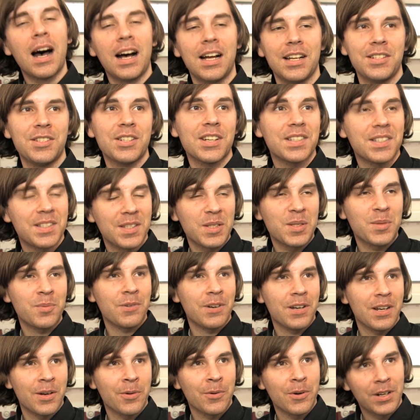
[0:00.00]
Uh, Justin
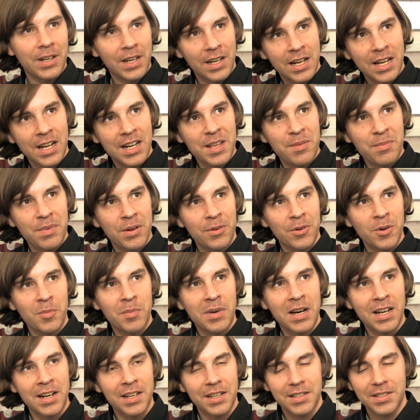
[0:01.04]
Spring, I work at Honeybee
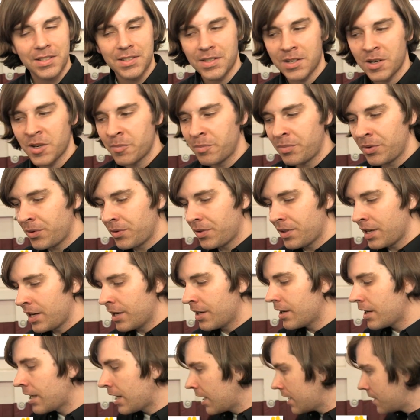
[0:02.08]
Robotics. Our booth
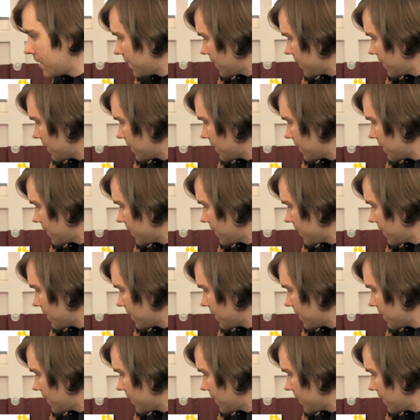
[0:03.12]
here has